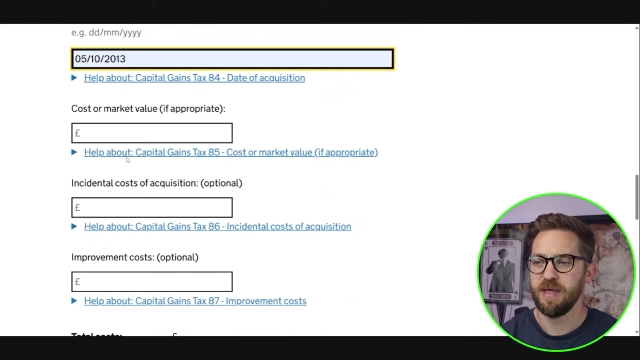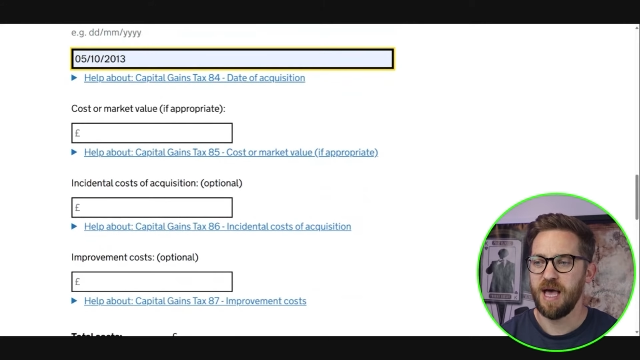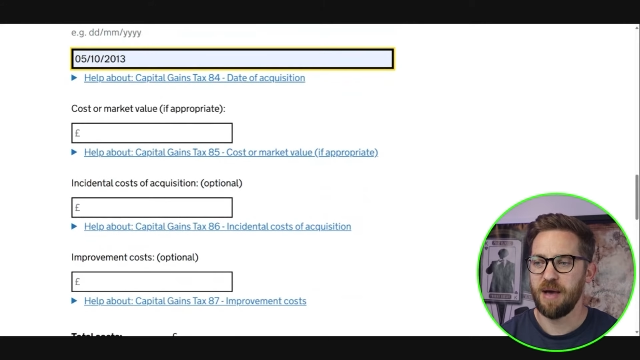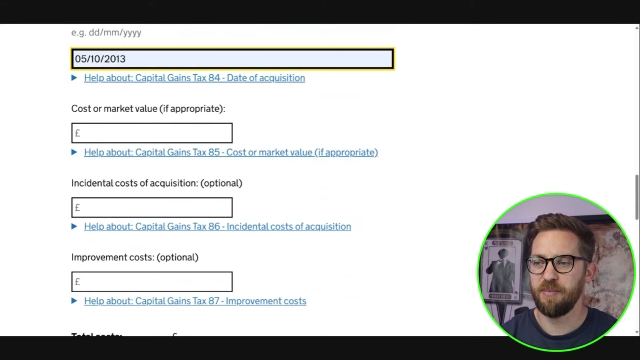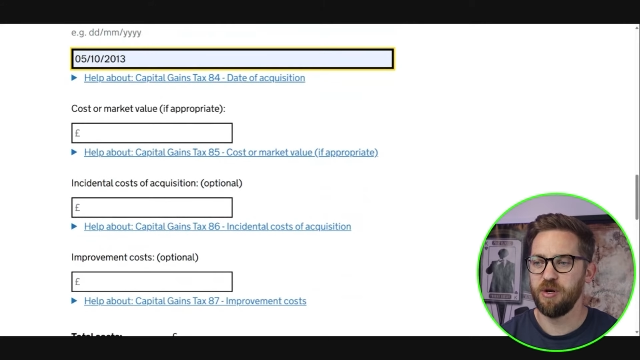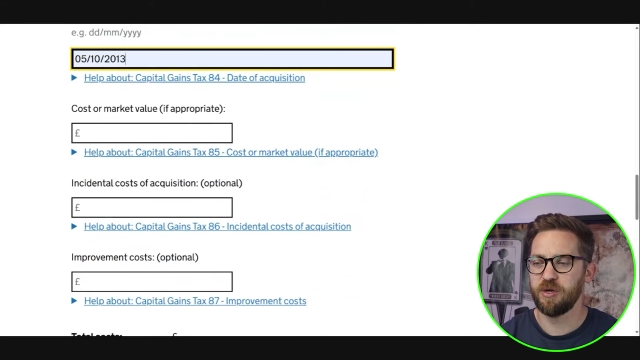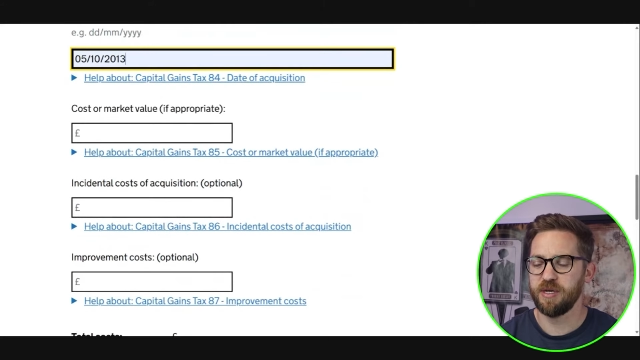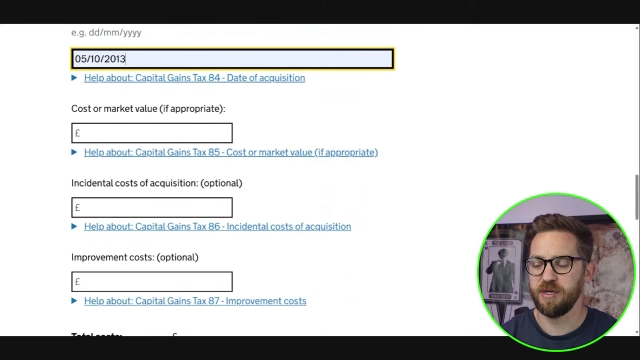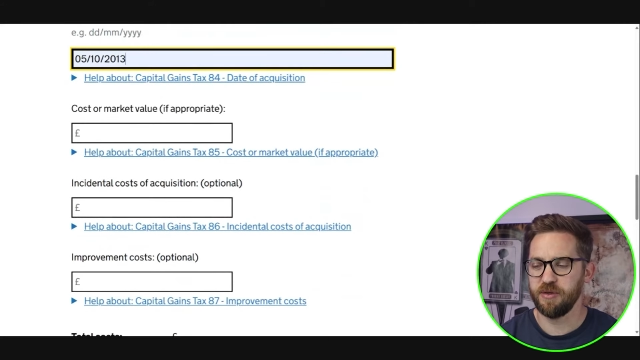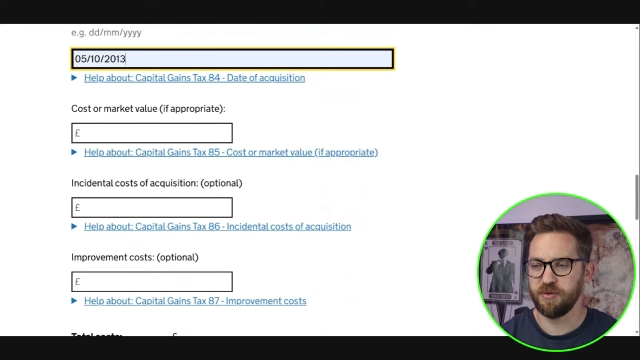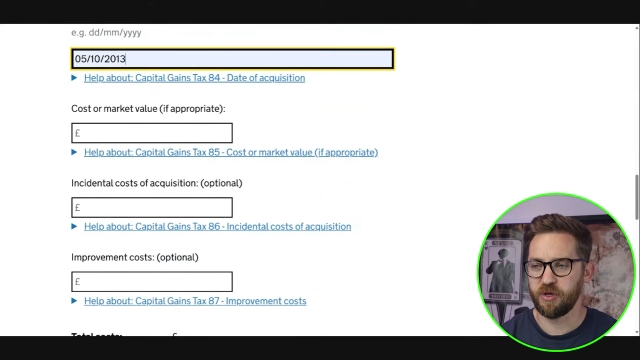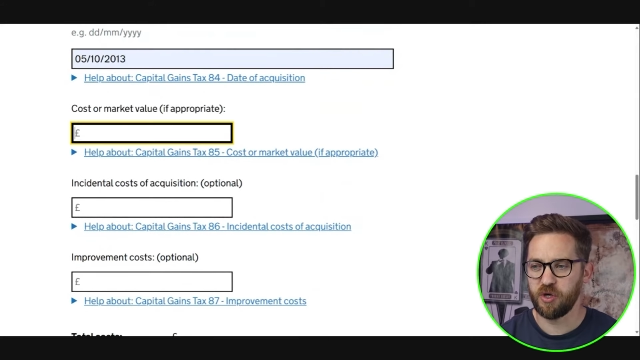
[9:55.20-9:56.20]
and we're looking
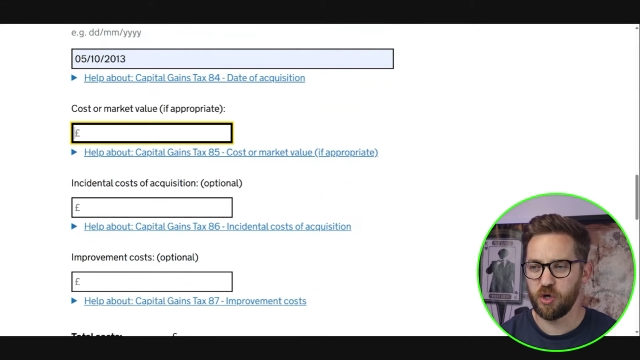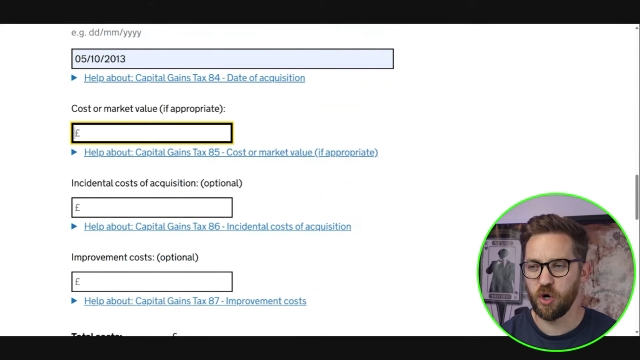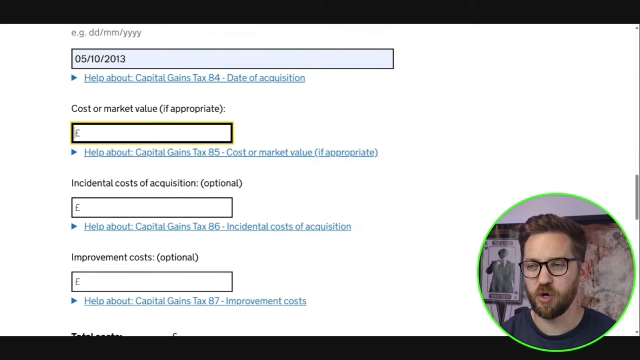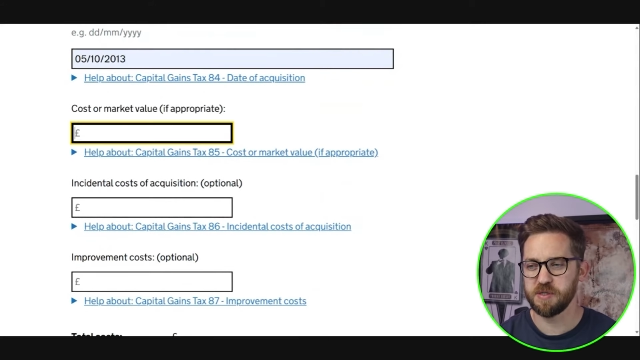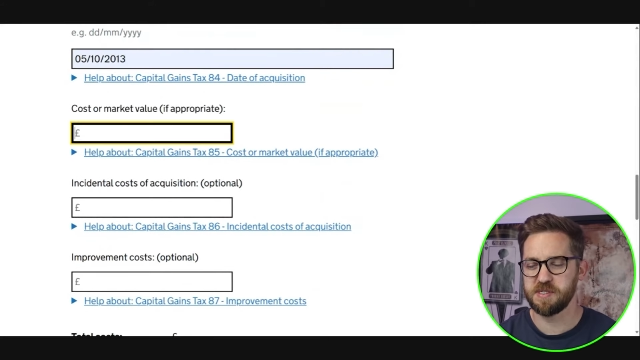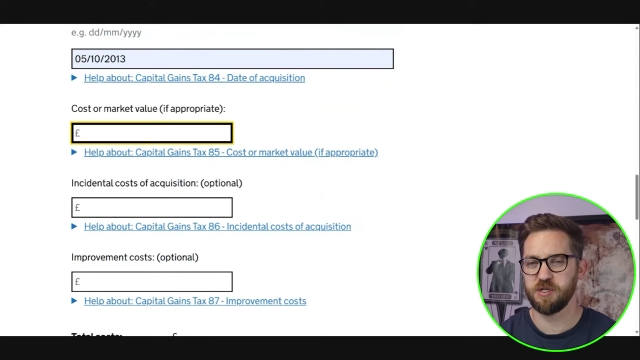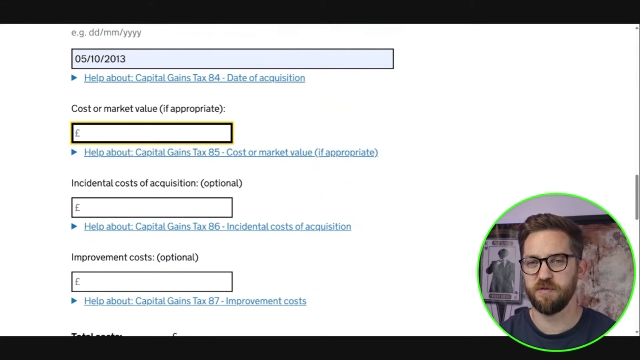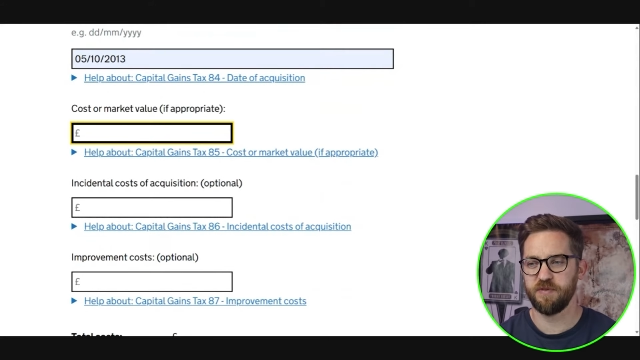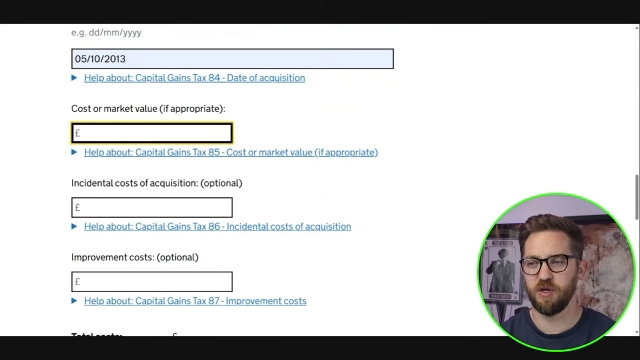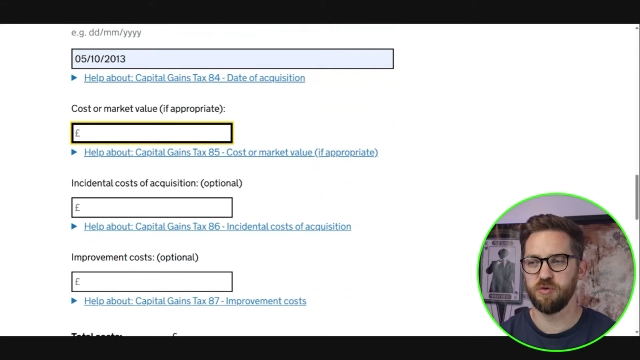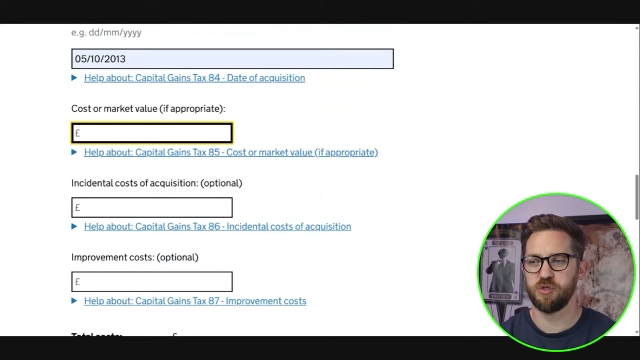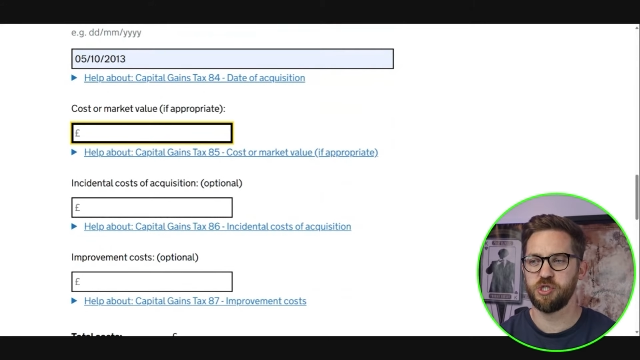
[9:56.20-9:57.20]
at the cost of
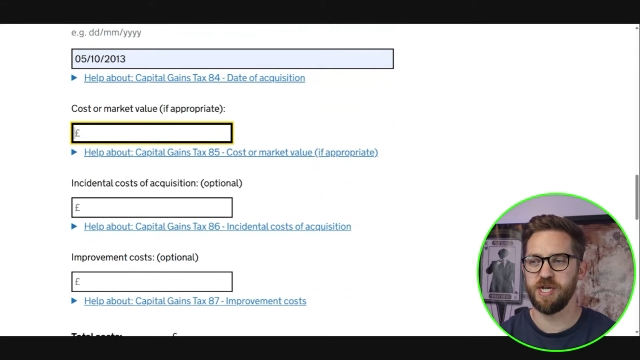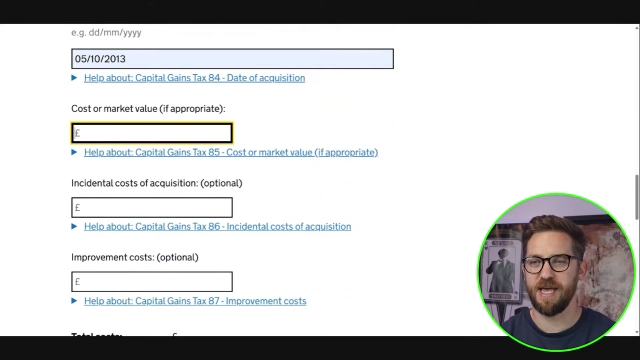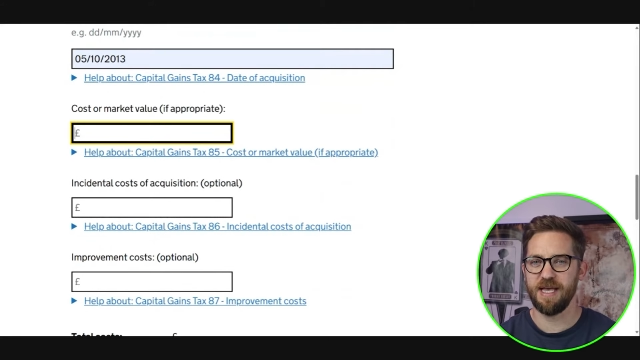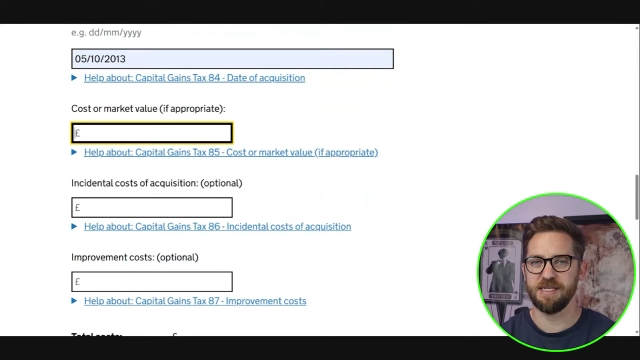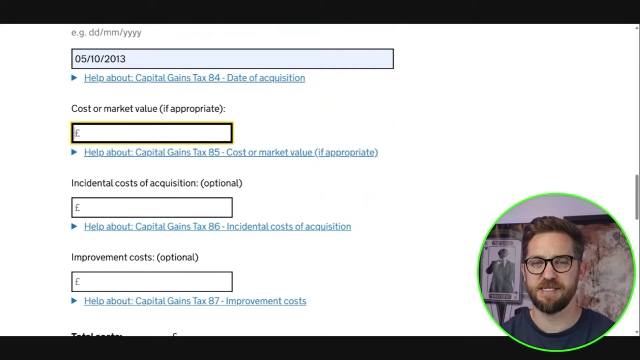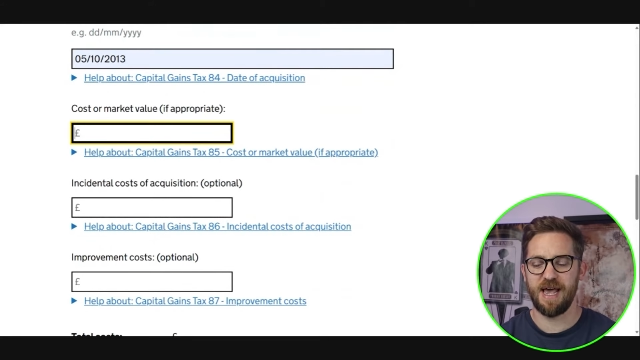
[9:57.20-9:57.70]
those shares